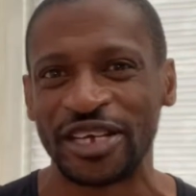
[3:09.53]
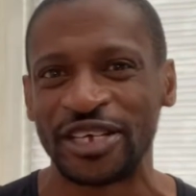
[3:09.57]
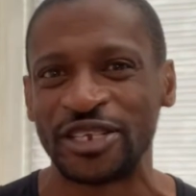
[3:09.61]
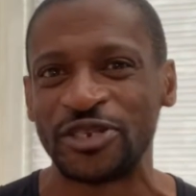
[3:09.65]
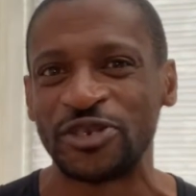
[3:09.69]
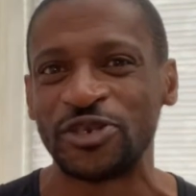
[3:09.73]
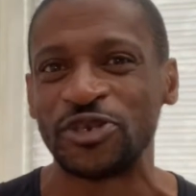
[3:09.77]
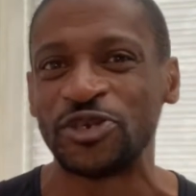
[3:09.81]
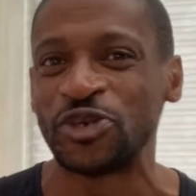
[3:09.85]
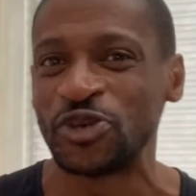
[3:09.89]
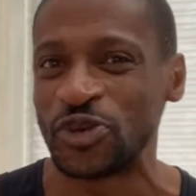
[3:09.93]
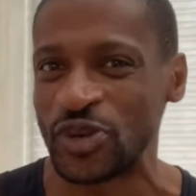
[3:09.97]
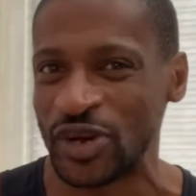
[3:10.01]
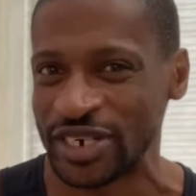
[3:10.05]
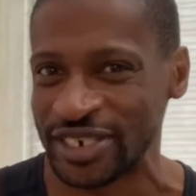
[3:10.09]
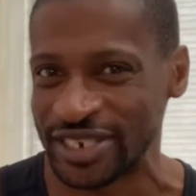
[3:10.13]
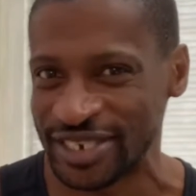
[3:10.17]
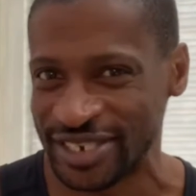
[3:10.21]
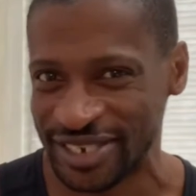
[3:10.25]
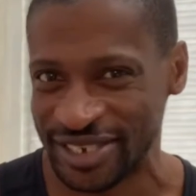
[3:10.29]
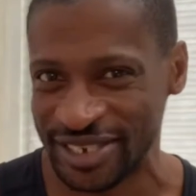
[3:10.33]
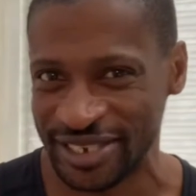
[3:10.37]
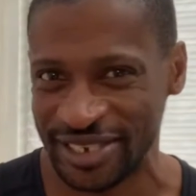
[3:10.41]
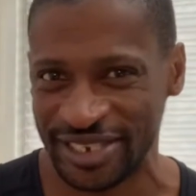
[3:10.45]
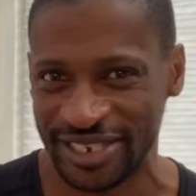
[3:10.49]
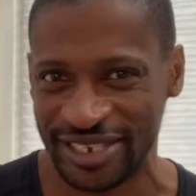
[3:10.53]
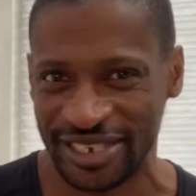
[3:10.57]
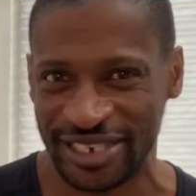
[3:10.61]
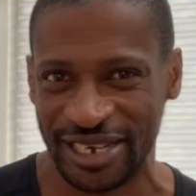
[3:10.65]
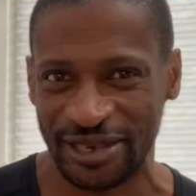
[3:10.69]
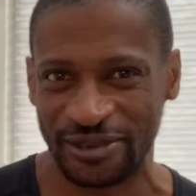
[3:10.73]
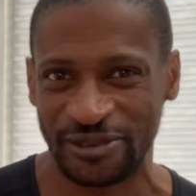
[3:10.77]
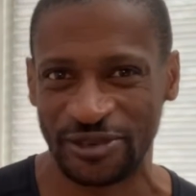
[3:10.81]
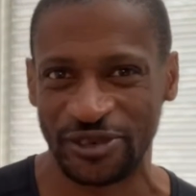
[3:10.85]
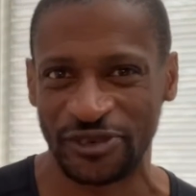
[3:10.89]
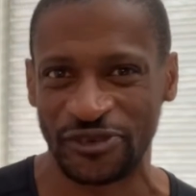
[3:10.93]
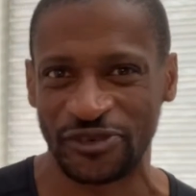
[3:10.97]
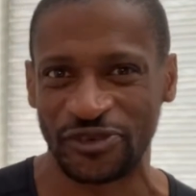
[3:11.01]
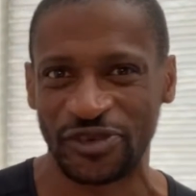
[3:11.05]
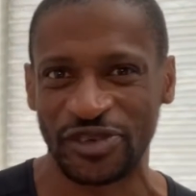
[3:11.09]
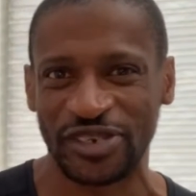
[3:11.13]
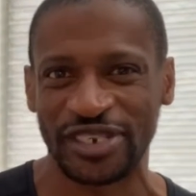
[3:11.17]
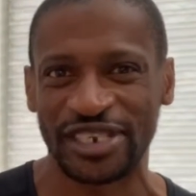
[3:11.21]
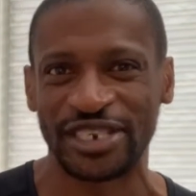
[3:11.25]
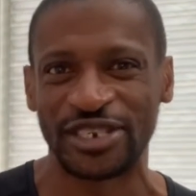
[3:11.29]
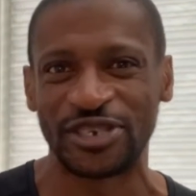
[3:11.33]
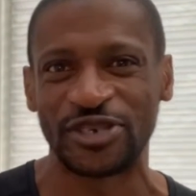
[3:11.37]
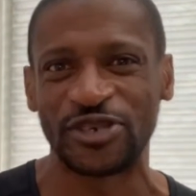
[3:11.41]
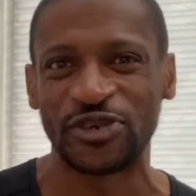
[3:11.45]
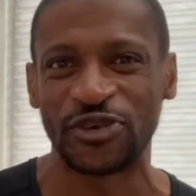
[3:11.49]
nuance in terms of
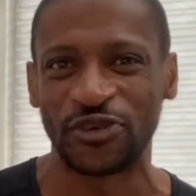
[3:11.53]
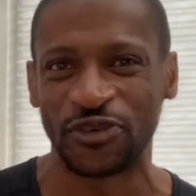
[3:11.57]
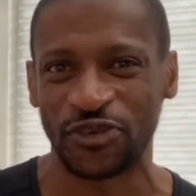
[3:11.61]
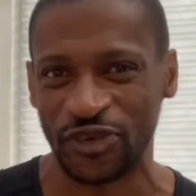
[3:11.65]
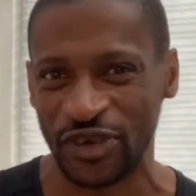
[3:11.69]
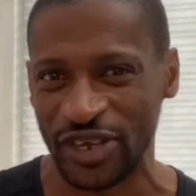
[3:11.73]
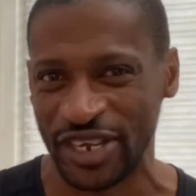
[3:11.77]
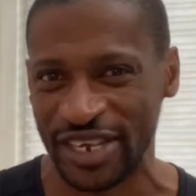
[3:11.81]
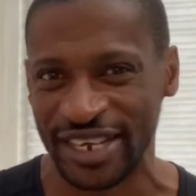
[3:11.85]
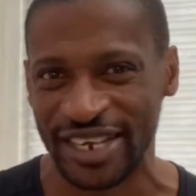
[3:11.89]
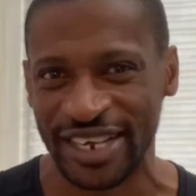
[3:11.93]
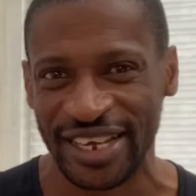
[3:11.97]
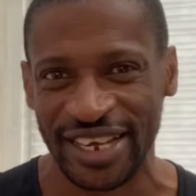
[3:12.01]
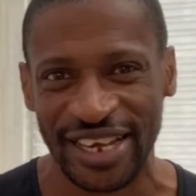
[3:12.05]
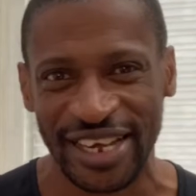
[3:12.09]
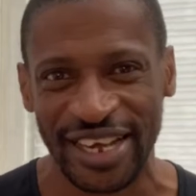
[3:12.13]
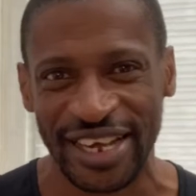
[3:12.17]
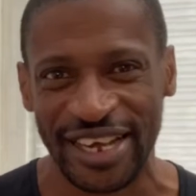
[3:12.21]
doing a new thing.